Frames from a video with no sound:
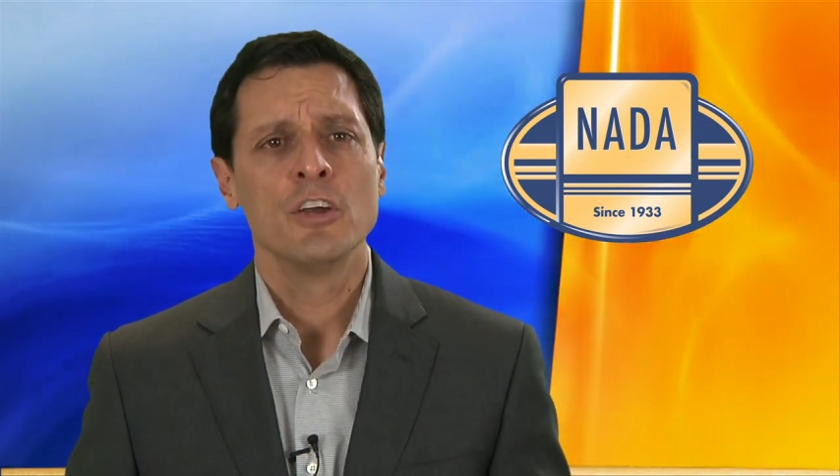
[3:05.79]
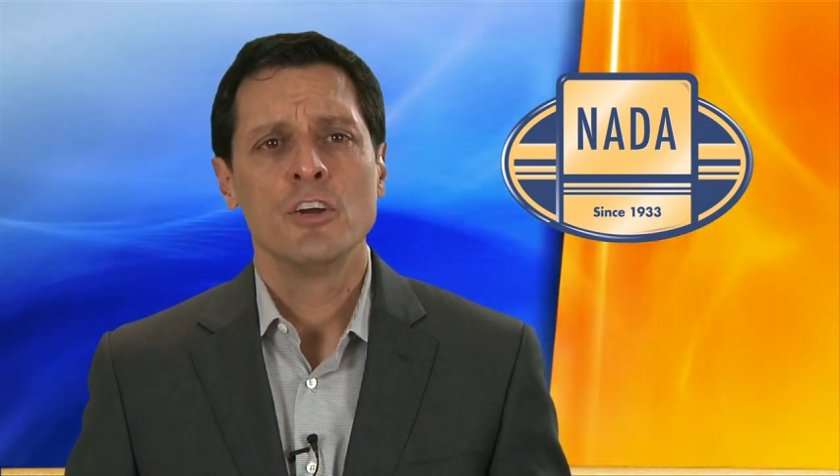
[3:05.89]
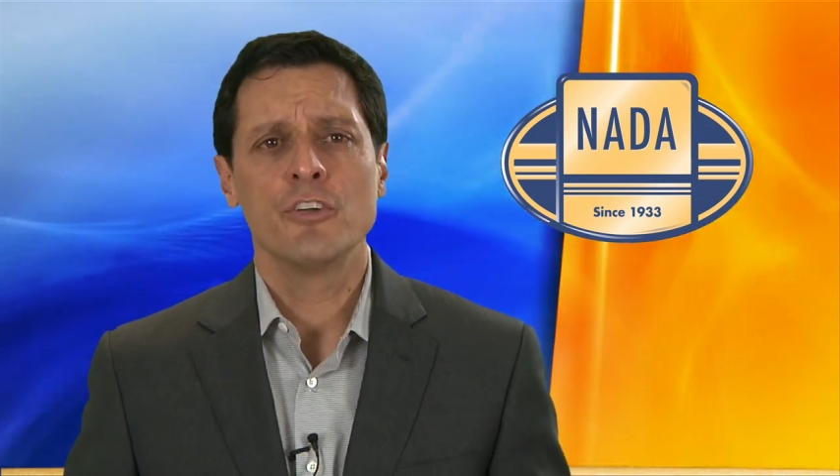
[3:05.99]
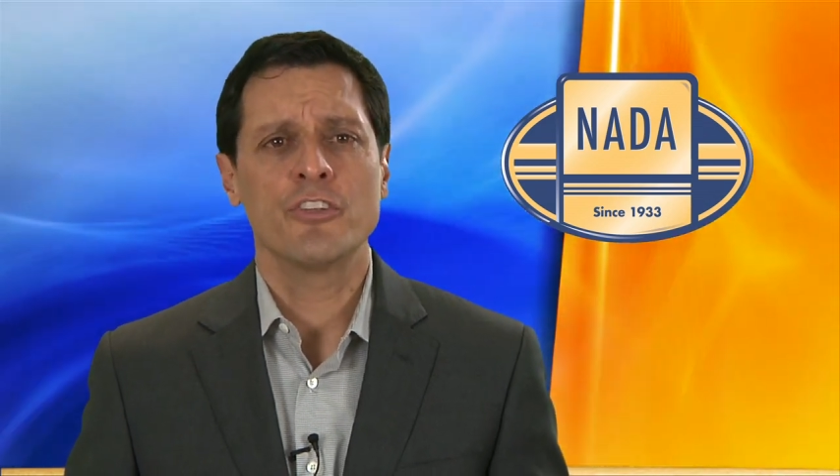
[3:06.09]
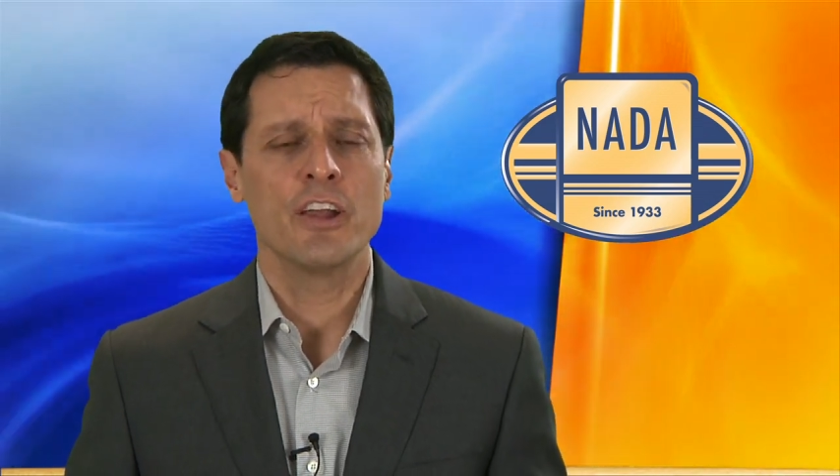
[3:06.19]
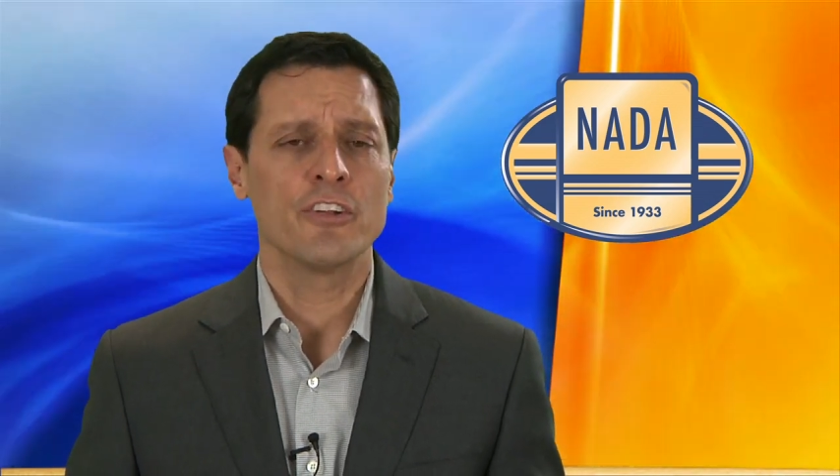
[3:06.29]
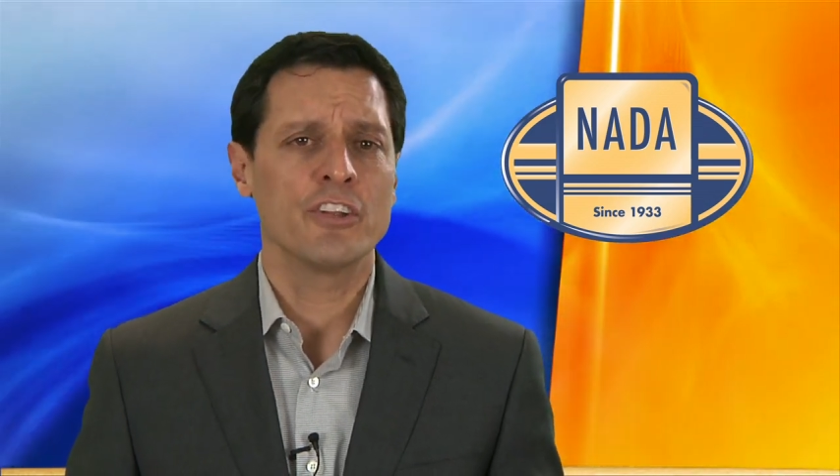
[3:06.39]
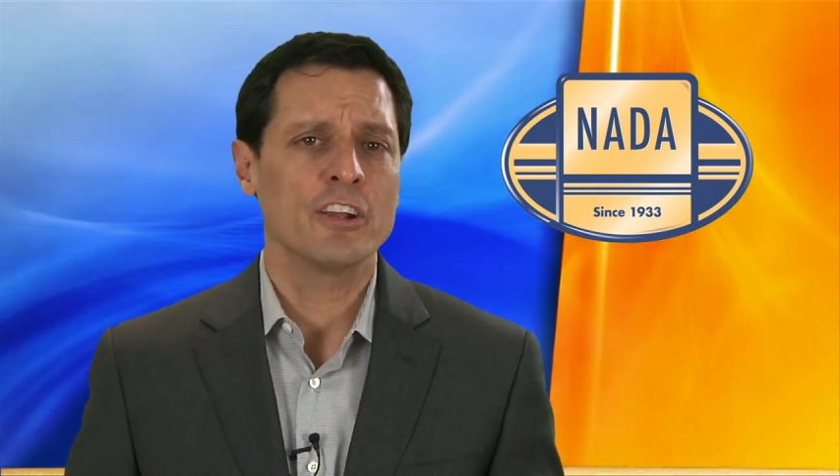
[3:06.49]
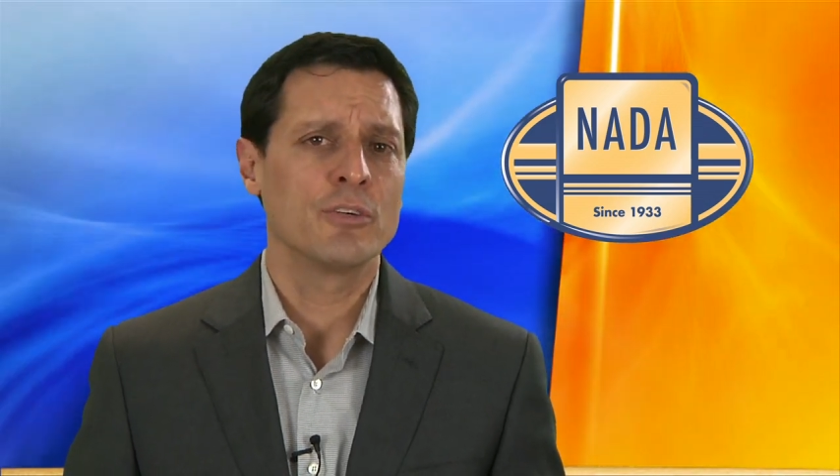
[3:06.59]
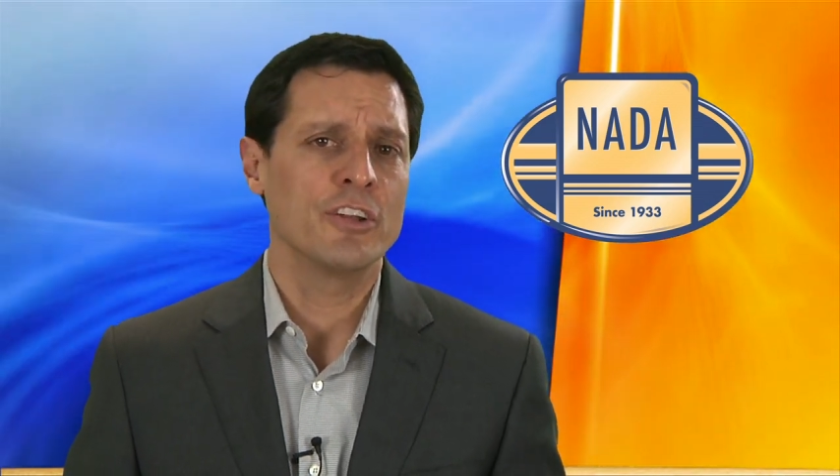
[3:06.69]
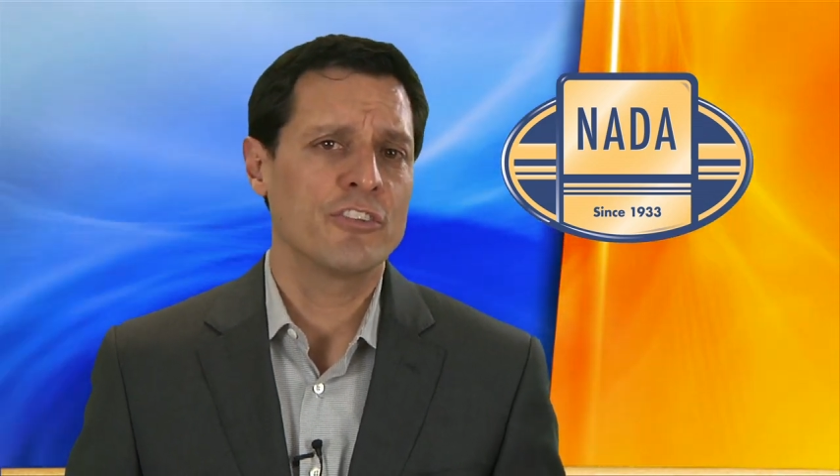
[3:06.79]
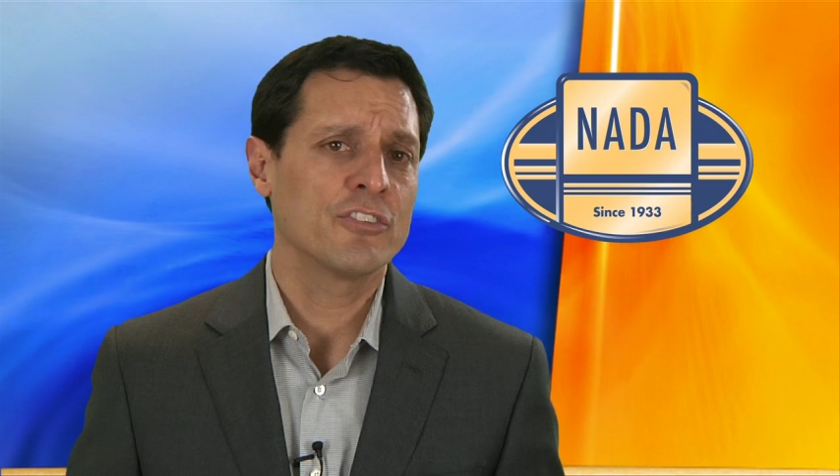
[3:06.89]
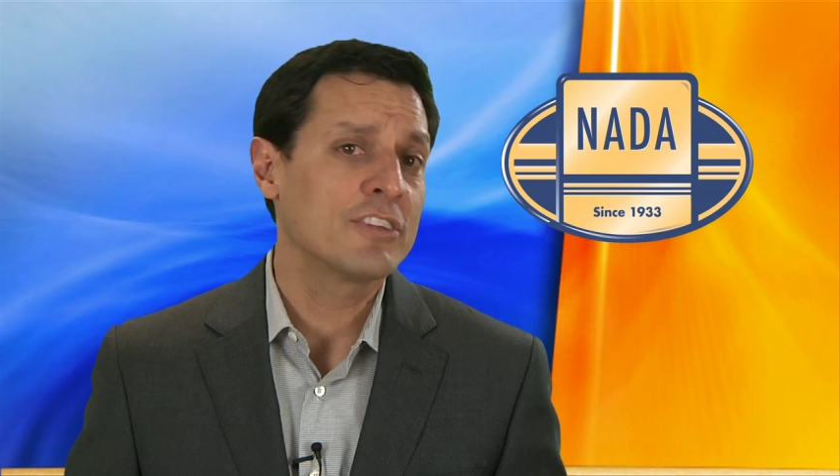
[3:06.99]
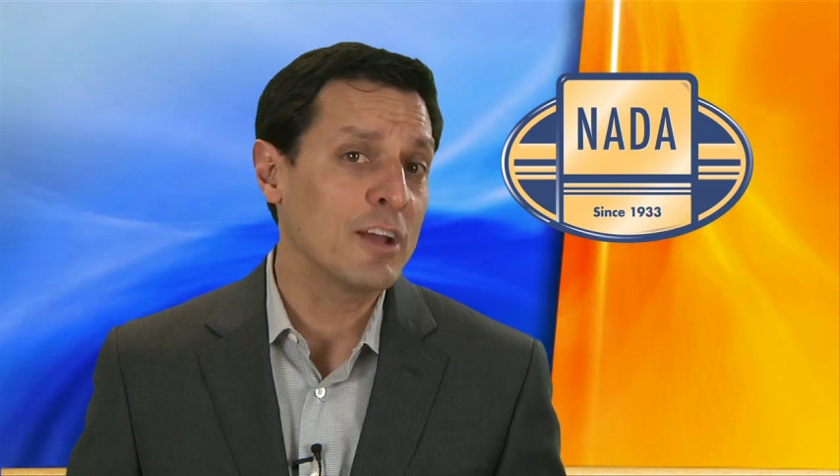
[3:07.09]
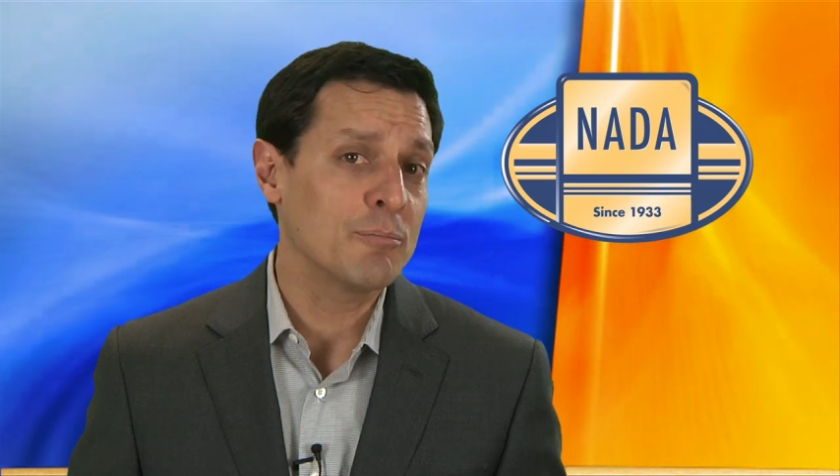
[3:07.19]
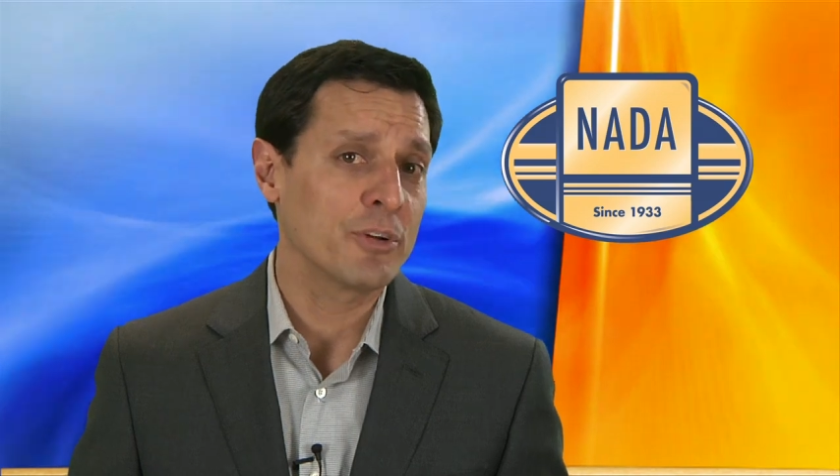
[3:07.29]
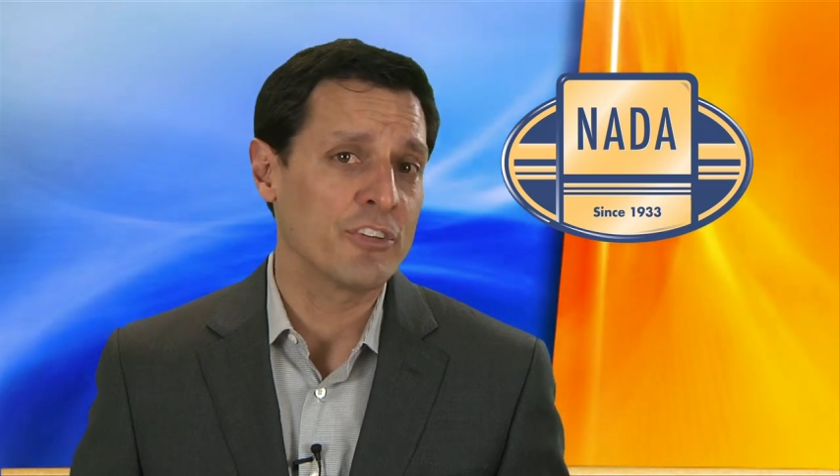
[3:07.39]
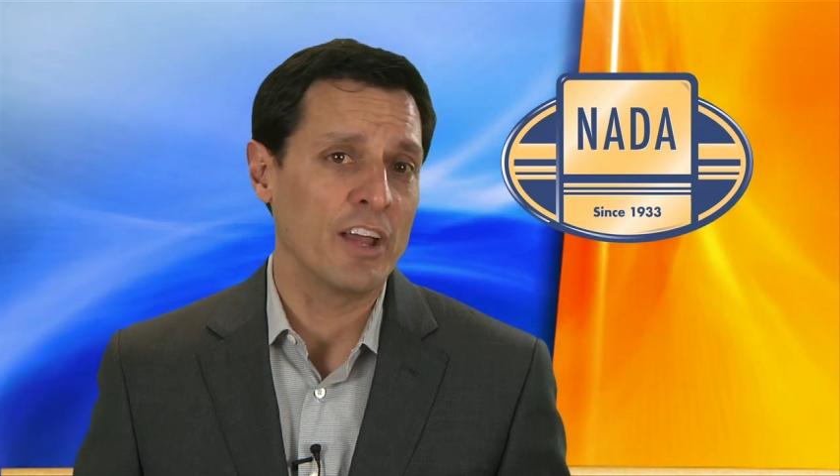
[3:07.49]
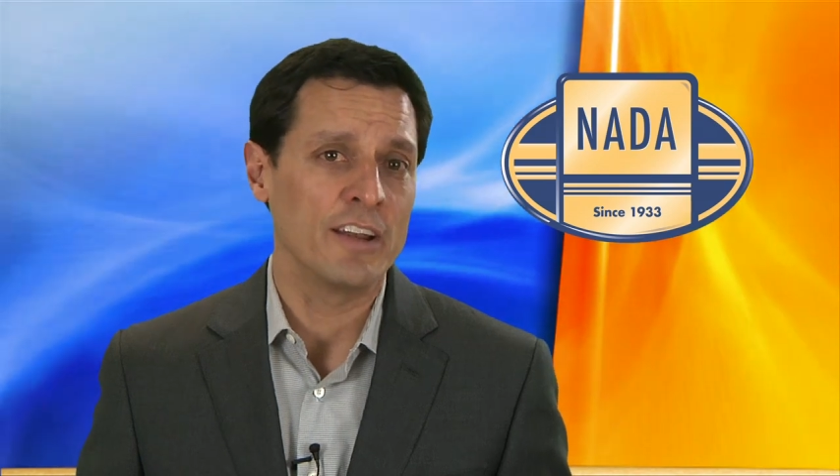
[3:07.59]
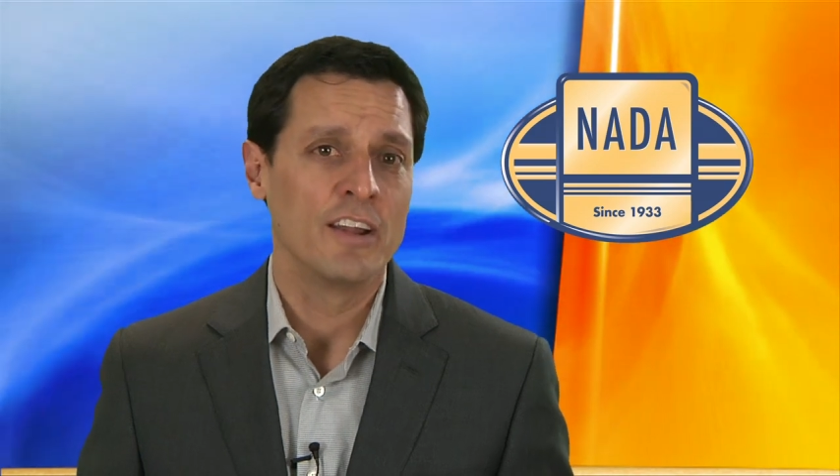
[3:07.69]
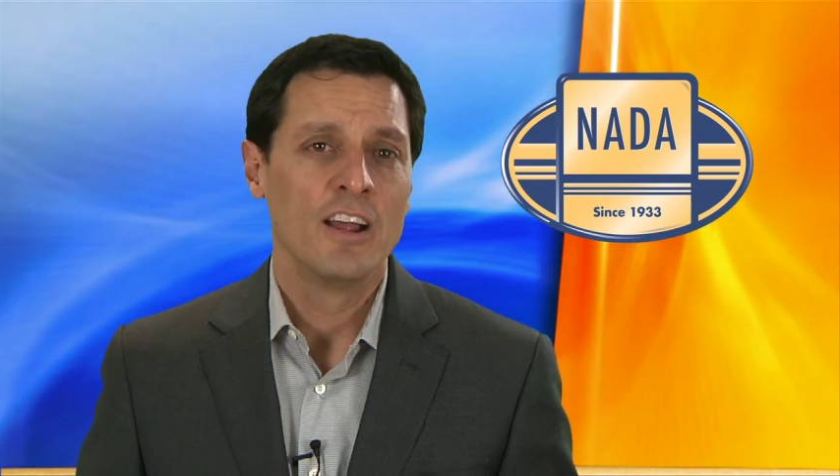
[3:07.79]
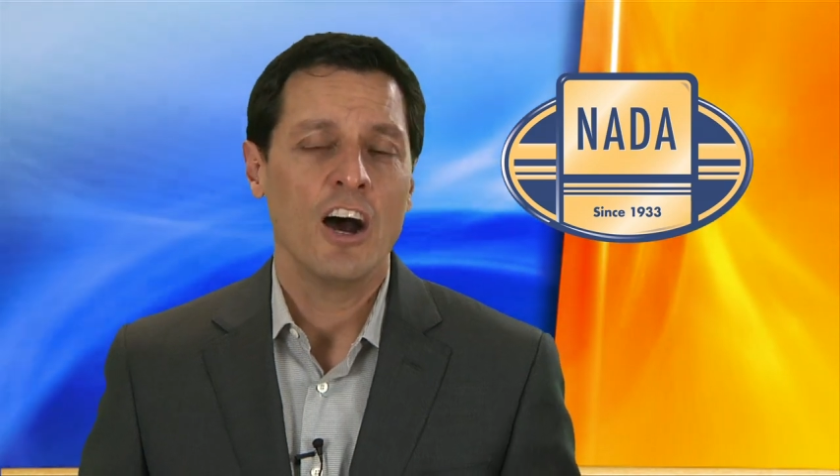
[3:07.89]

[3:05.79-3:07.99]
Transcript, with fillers: whose sales increased 10%,